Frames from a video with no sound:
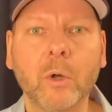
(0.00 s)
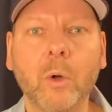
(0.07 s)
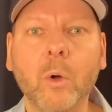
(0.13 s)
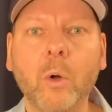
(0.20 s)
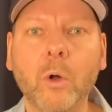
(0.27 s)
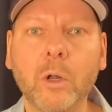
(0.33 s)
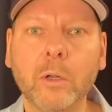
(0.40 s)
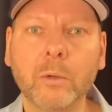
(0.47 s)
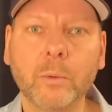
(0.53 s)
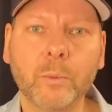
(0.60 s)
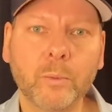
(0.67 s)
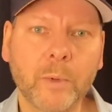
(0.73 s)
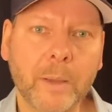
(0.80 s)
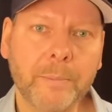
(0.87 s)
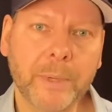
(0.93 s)
all
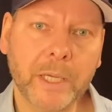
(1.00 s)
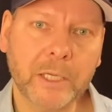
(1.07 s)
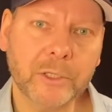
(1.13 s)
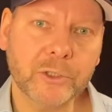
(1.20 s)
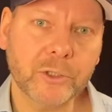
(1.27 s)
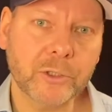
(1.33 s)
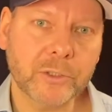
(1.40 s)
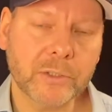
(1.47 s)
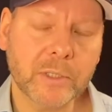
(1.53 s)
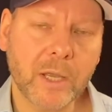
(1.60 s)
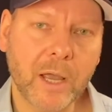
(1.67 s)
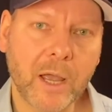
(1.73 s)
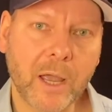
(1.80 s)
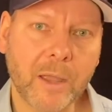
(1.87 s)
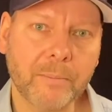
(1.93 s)
web pages
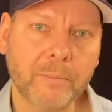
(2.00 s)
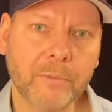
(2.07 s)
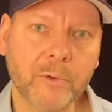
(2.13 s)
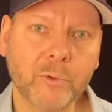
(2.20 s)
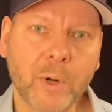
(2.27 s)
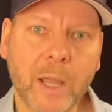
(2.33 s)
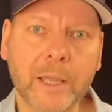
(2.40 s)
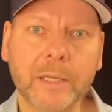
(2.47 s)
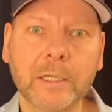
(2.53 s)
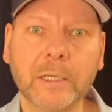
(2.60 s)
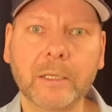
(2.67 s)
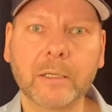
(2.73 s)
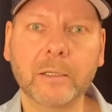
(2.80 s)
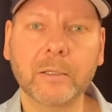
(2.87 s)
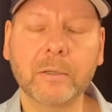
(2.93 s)
I'm
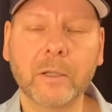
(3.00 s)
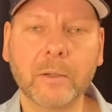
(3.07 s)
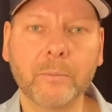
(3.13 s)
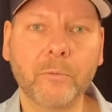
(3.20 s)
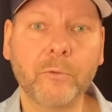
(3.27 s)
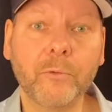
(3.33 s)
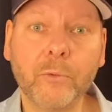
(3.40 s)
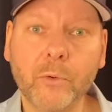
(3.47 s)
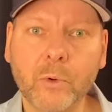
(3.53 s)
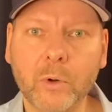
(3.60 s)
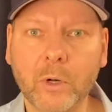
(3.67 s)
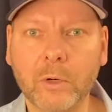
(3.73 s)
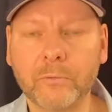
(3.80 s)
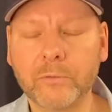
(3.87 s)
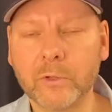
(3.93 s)
writing
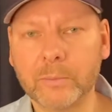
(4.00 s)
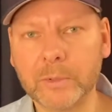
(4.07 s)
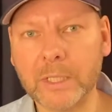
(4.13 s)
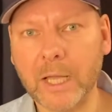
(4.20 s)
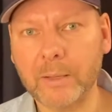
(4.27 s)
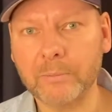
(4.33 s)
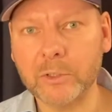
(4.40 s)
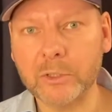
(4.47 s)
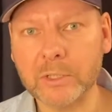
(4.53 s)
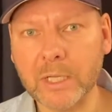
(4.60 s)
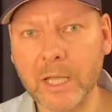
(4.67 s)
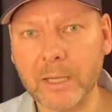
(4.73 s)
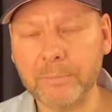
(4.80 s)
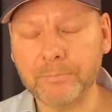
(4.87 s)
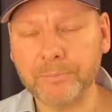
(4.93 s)
for from time to
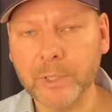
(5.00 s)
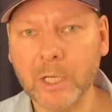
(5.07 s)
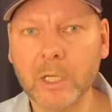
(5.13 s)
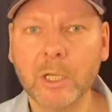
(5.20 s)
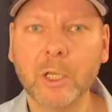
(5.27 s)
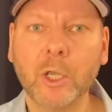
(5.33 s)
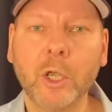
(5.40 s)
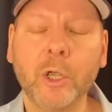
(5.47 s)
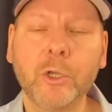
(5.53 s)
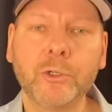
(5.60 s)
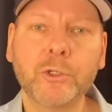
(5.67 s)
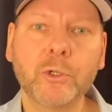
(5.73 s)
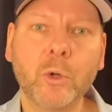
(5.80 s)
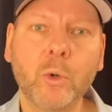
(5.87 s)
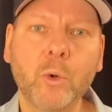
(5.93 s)
time.
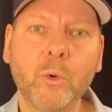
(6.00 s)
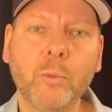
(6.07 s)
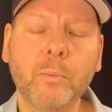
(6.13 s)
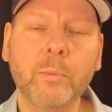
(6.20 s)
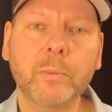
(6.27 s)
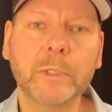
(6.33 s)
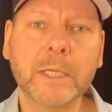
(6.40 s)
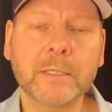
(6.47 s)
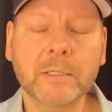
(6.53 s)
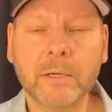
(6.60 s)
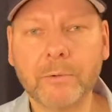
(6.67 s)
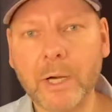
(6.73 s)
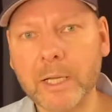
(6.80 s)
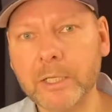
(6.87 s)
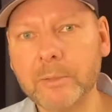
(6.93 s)
So
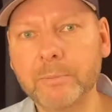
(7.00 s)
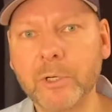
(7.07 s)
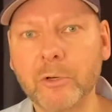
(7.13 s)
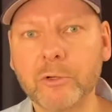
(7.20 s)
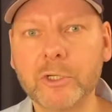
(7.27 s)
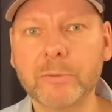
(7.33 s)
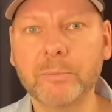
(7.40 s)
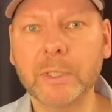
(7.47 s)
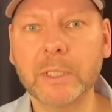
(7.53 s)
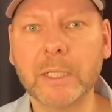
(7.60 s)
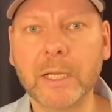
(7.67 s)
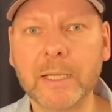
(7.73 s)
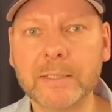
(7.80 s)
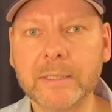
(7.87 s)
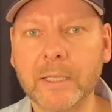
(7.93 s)
Teslarati approached me
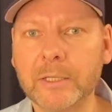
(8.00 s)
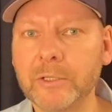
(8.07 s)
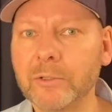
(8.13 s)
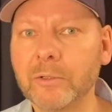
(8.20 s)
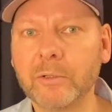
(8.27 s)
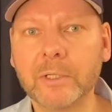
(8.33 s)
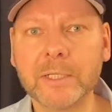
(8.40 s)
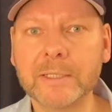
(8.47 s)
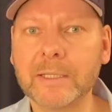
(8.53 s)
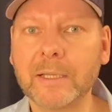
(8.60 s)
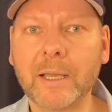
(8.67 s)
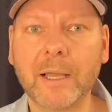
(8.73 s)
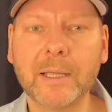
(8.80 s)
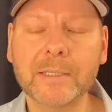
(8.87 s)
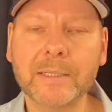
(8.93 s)
and I said, you know, listen
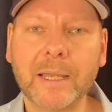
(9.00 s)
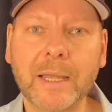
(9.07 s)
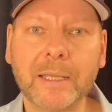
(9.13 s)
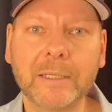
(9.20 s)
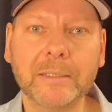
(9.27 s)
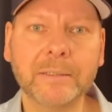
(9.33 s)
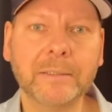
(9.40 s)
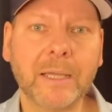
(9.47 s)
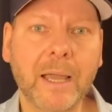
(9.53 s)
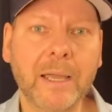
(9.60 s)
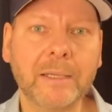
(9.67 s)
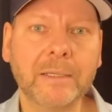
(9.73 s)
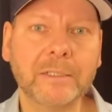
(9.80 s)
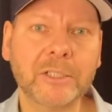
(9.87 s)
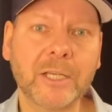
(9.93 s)
guys,
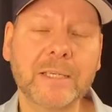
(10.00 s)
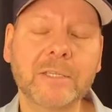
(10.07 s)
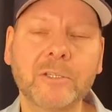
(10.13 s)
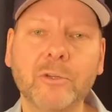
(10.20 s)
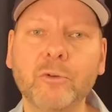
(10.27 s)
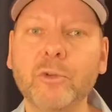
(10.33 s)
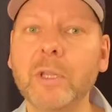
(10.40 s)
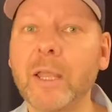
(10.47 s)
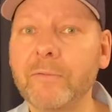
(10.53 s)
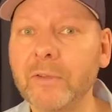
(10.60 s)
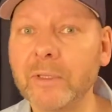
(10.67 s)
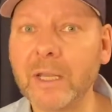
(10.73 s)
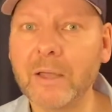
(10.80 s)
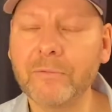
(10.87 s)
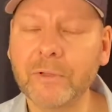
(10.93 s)
I just don't have
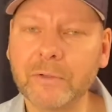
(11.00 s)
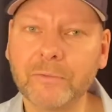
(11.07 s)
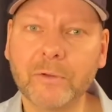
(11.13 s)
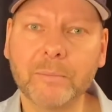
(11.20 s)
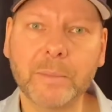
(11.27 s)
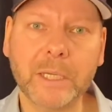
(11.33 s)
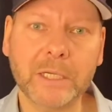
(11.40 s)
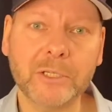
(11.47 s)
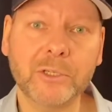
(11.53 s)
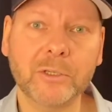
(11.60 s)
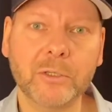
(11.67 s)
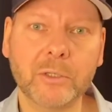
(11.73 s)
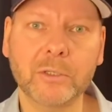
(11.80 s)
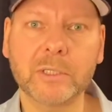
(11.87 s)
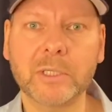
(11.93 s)
enough
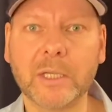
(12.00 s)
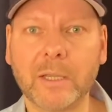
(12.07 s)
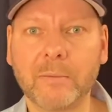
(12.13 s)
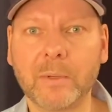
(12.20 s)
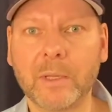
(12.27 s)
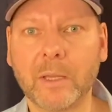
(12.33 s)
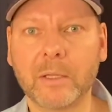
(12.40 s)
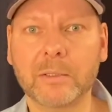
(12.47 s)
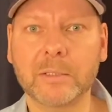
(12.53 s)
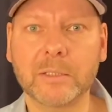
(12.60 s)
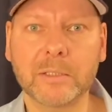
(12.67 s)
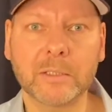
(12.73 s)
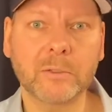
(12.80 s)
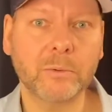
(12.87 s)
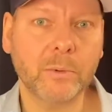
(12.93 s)
information to say whether
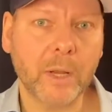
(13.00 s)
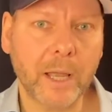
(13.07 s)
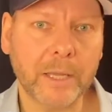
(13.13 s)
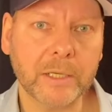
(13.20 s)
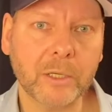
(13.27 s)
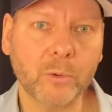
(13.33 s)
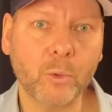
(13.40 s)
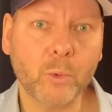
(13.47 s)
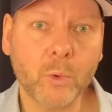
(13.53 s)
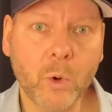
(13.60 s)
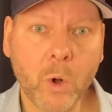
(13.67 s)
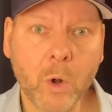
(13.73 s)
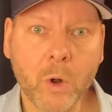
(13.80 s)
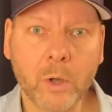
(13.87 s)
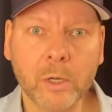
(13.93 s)
this is right or
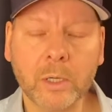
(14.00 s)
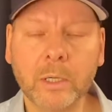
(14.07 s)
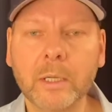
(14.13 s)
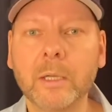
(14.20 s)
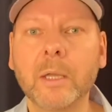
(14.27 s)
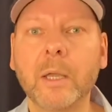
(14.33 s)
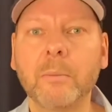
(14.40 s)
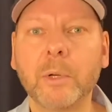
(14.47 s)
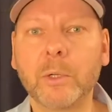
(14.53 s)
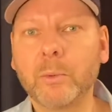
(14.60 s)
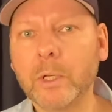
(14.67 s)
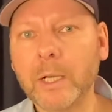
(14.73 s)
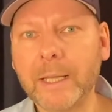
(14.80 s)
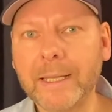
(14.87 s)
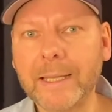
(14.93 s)
wrong, but
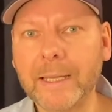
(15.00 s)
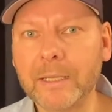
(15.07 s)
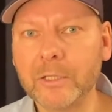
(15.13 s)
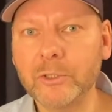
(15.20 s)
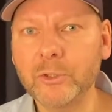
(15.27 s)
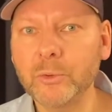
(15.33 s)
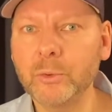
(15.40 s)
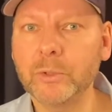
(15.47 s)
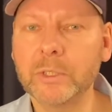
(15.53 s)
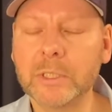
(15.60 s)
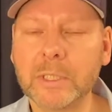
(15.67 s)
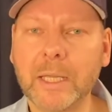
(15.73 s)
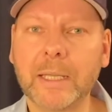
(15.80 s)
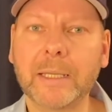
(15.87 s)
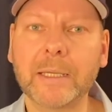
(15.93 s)
what I can do
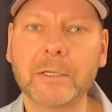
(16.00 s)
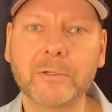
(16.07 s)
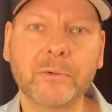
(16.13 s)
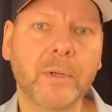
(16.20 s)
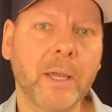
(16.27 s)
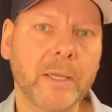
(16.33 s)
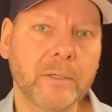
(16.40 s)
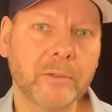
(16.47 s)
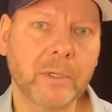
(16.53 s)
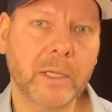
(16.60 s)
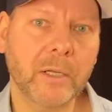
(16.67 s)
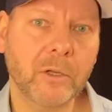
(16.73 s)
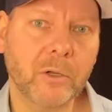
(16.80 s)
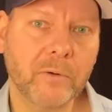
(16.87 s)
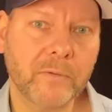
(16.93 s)
is I can try to
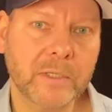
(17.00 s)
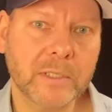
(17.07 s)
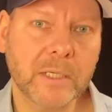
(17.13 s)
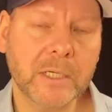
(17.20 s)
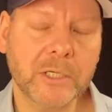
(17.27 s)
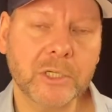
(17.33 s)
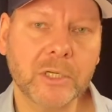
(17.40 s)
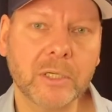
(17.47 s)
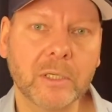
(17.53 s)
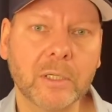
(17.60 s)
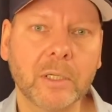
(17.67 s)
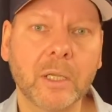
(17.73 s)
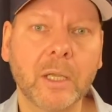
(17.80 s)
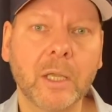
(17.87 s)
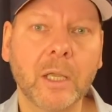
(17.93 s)
get a
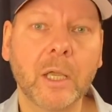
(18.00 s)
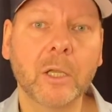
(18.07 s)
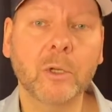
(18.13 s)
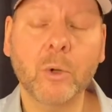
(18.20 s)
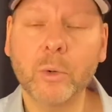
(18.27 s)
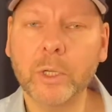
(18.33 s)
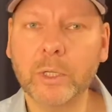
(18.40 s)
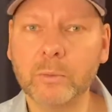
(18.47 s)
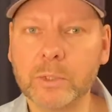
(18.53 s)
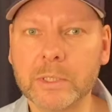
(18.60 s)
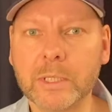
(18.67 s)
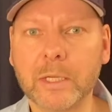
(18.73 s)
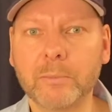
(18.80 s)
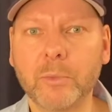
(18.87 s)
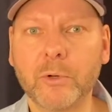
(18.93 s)
conversation going with
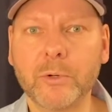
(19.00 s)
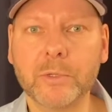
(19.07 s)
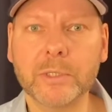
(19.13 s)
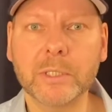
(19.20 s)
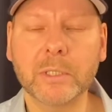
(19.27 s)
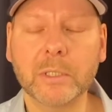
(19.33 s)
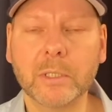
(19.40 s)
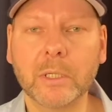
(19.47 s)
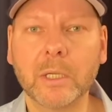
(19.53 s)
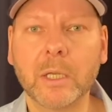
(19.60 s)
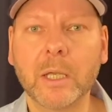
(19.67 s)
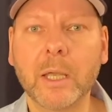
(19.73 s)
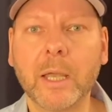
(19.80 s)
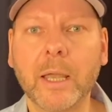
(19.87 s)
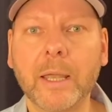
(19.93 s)
that person
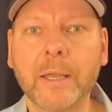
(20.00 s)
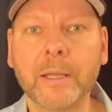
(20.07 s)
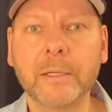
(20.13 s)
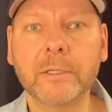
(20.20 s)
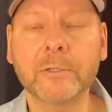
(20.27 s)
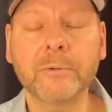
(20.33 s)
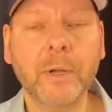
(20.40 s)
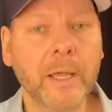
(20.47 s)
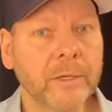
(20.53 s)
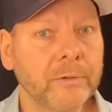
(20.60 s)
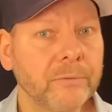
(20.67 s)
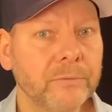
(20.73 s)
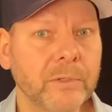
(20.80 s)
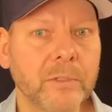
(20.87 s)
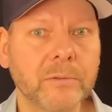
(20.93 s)
and trying to
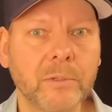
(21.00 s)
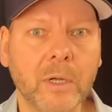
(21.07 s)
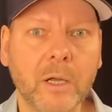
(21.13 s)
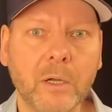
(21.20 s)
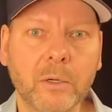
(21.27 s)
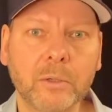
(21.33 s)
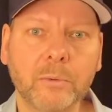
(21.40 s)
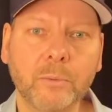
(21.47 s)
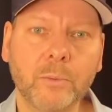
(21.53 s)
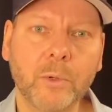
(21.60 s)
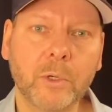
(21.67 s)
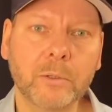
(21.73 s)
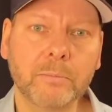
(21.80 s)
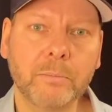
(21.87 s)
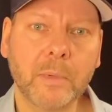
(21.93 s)
figure out
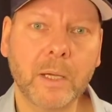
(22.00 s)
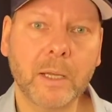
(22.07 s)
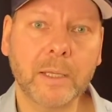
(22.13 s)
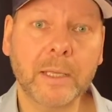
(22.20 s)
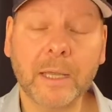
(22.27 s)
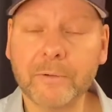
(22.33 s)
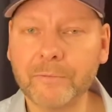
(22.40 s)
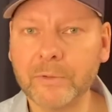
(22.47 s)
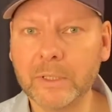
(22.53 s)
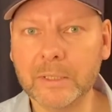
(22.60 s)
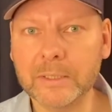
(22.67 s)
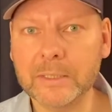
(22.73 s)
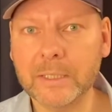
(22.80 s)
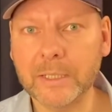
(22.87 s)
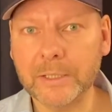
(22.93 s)
what my gut feel
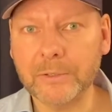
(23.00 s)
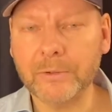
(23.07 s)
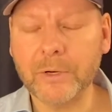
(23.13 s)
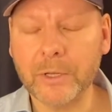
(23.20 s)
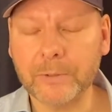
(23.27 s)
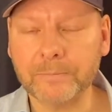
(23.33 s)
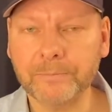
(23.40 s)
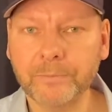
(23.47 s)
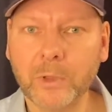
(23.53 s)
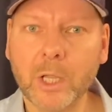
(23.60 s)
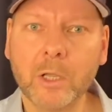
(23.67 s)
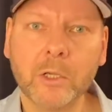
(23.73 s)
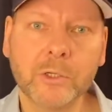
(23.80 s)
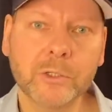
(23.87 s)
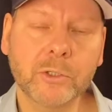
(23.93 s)
is later on.
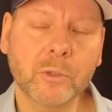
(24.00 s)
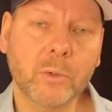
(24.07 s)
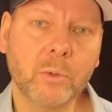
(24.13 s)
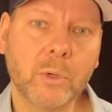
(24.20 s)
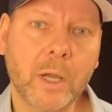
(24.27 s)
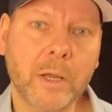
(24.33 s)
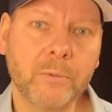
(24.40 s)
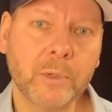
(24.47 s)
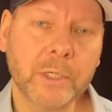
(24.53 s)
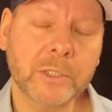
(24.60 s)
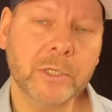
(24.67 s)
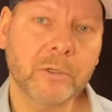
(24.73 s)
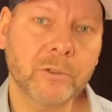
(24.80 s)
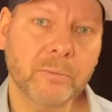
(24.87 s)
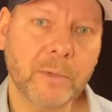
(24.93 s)
So I
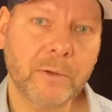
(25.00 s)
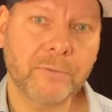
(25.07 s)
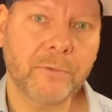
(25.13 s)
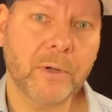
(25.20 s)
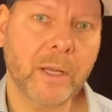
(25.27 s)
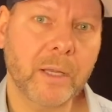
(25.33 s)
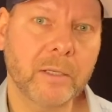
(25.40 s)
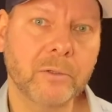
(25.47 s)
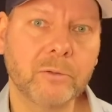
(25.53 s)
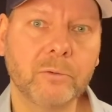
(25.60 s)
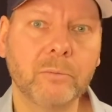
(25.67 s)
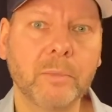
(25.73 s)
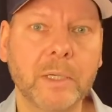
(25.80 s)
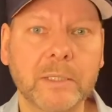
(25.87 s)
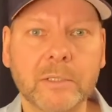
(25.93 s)
reached out to my friend who
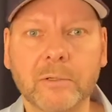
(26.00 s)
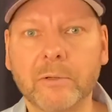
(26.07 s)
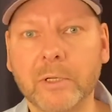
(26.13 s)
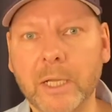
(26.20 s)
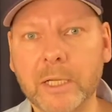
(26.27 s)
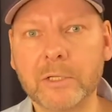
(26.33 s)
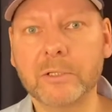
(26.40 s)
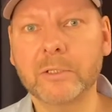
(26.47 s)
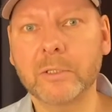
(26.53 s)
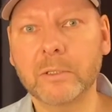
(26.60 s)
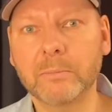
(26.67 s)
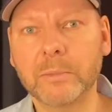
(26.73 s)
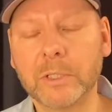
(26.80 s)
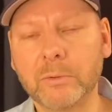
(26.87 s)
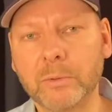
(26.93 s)
made the
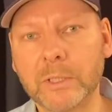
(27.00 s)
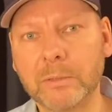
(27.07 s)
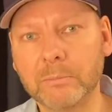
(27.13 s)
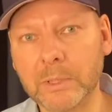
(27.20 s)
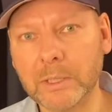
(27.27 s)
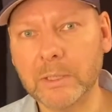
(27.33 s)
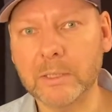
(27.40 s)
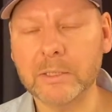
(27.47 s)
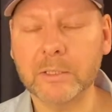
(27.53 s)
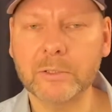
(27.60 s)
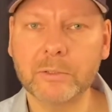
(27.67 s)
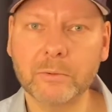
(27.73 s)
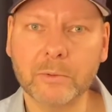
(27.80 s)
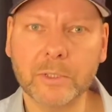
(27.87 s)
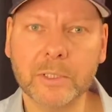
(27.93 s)
connection between me and the
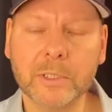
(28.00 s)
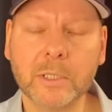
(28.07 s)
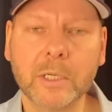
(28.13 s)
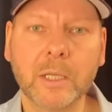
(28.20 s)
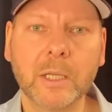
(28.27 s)
source,